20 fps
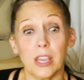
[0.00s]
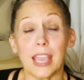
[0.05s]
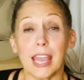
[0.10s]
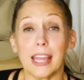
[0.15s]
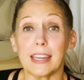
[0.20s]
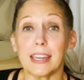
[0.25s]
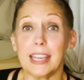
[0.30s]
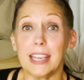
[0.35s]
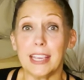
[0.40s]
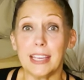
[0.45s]

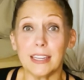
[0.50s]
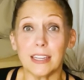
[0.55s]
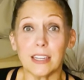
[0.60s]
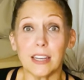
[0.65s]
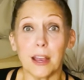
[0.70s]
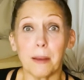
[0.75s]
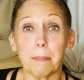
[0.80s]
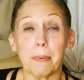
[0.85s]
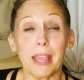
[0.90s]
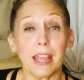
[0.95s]
can heat it
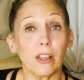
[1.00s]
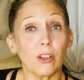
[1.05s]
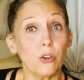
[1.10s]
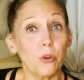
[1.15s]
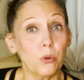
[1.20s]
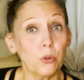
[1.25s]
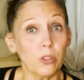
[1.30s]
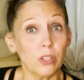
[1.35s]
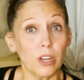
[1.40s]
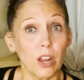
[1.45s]
up and
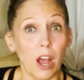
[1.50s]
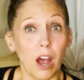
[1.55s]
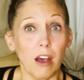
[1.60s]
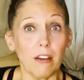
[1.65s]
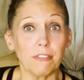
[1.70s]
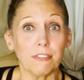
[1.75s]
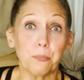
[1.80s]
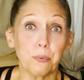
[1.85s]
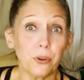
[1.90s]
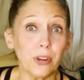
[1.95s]
cool it
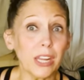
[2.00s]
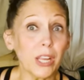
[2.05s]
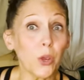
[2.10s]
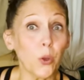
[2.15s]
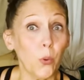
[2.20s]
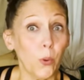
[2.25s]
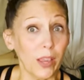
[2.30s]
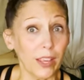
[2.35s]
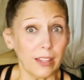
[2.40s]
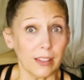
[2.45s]
off pretty
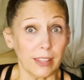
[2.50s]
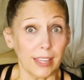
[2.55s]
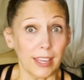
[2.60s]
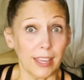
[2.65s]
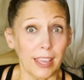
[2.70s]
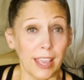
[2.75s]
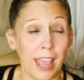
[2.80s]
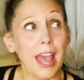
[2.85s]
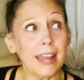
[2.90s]
quickly.